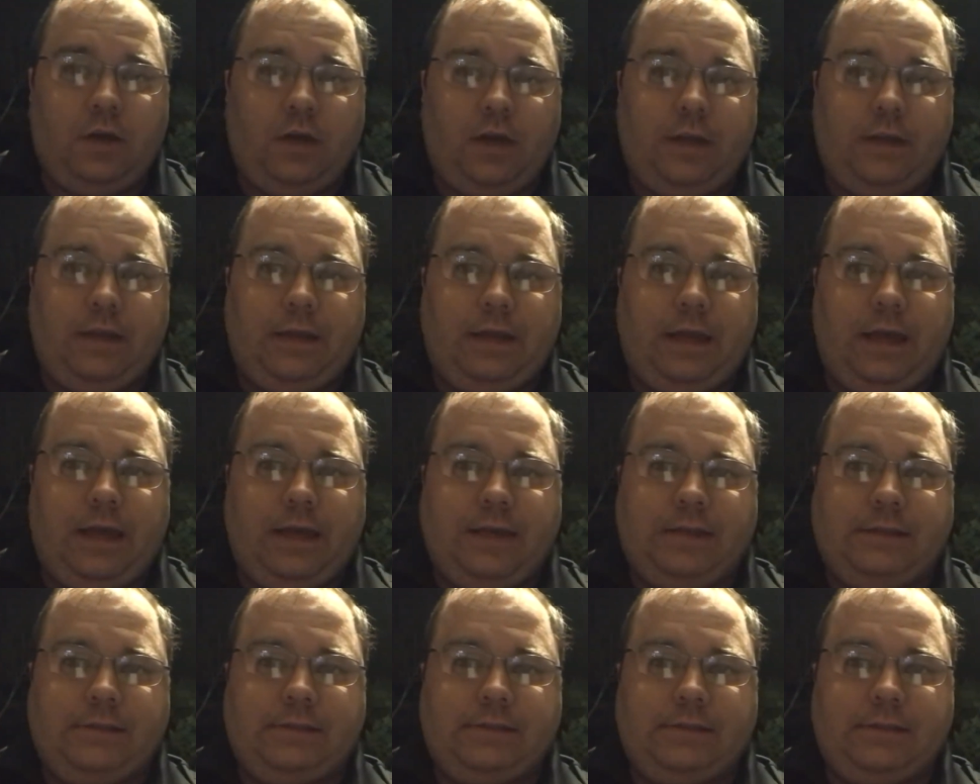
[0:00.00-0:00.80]
in
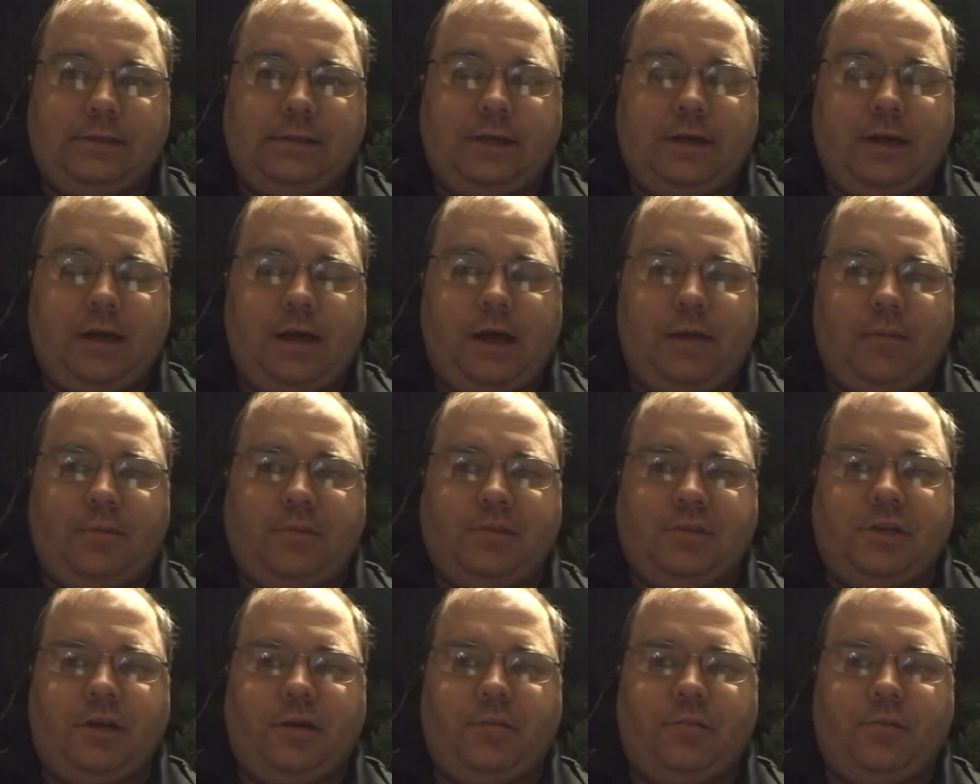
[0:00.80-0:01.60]
case how
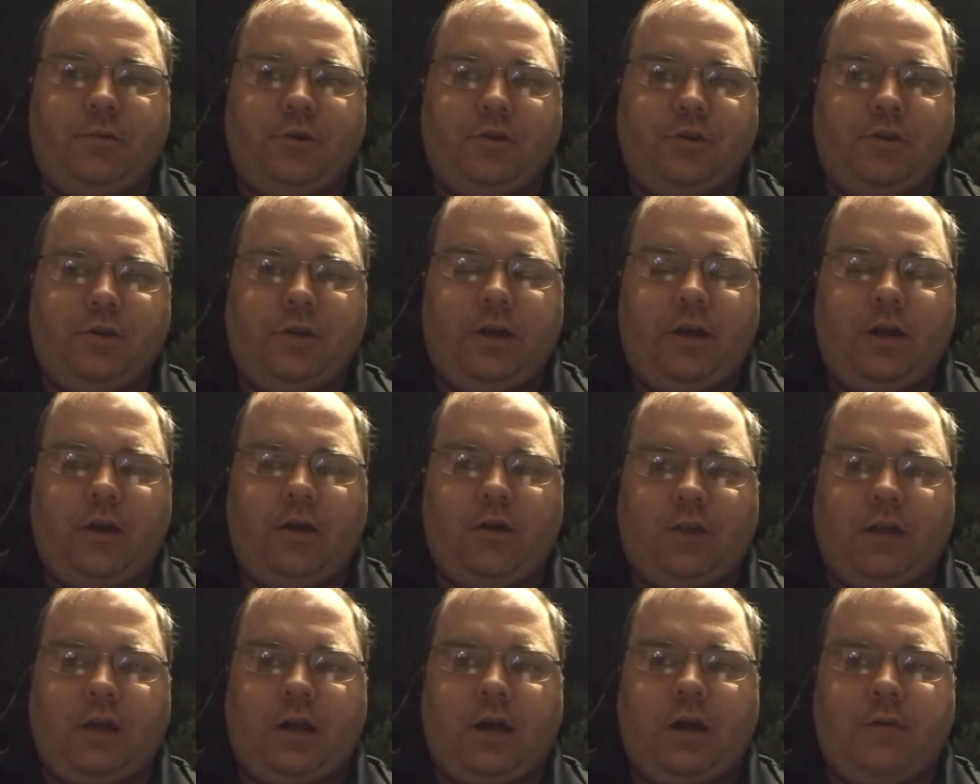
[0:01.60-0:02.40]
much I appreciate
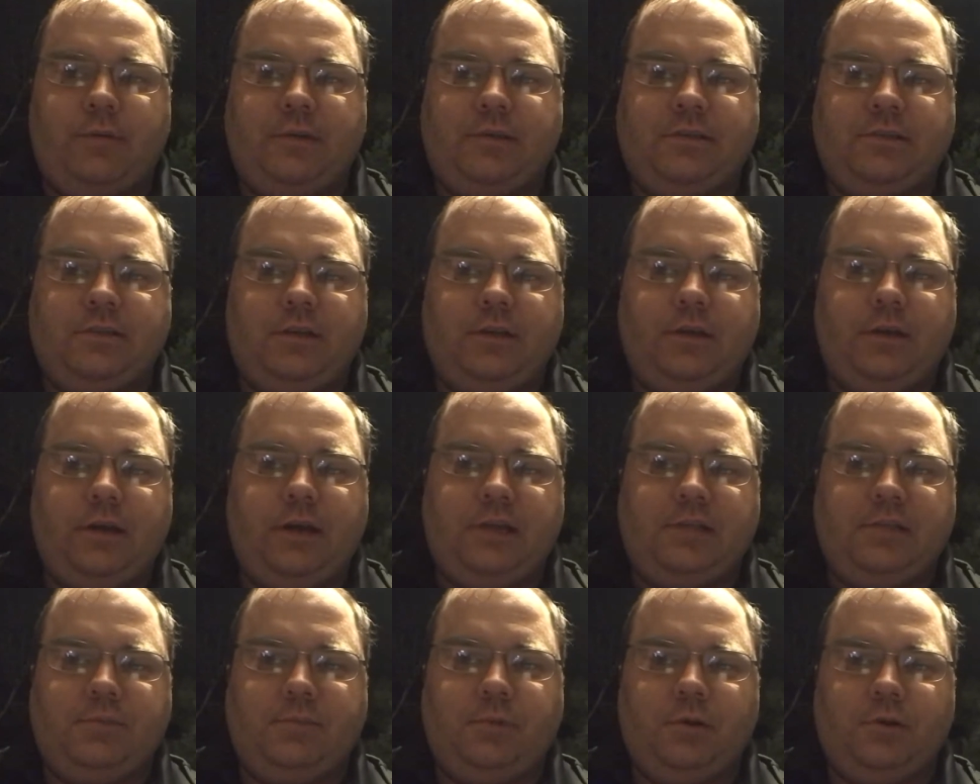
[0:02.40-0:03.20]
all the comments that you
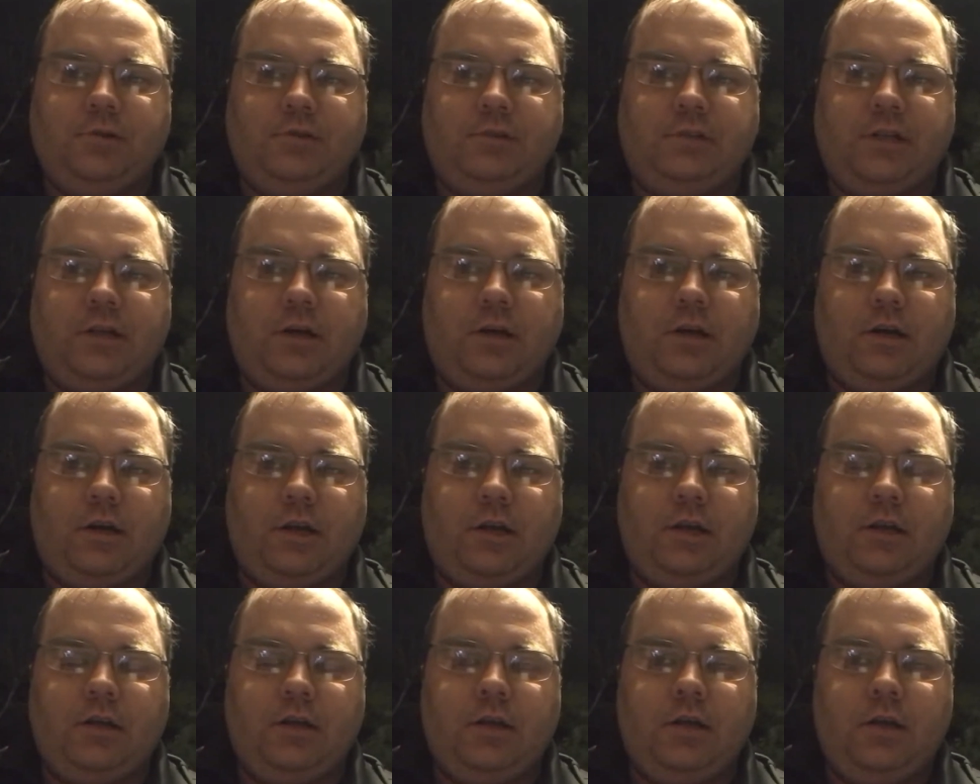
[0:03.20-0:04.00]
guys posted on
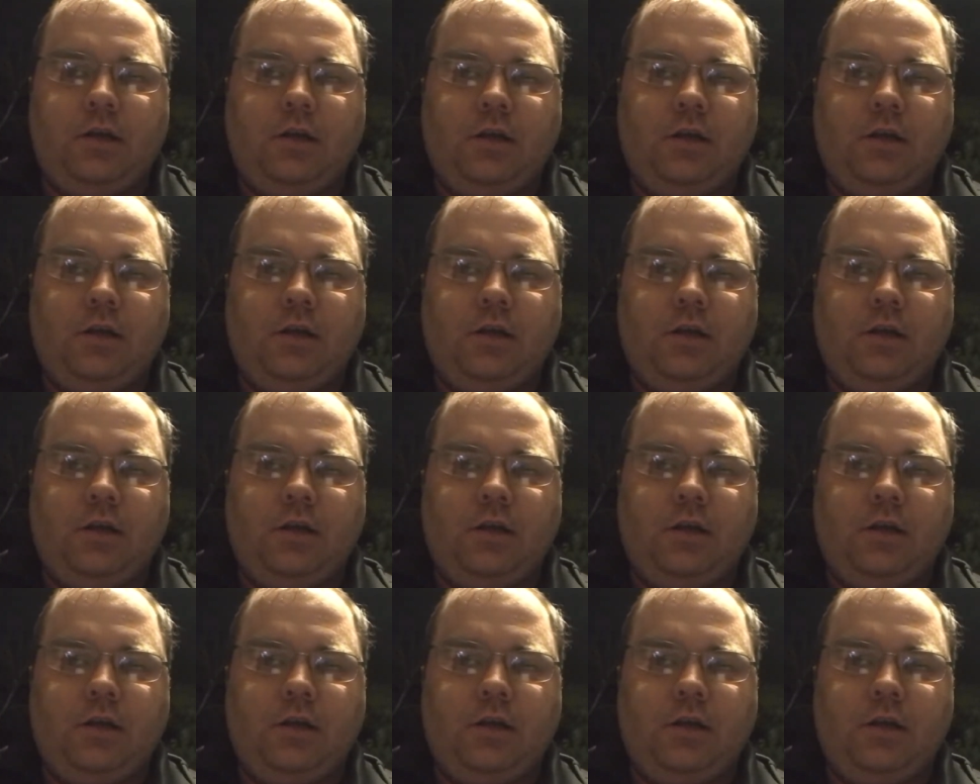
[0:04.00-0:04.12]
it.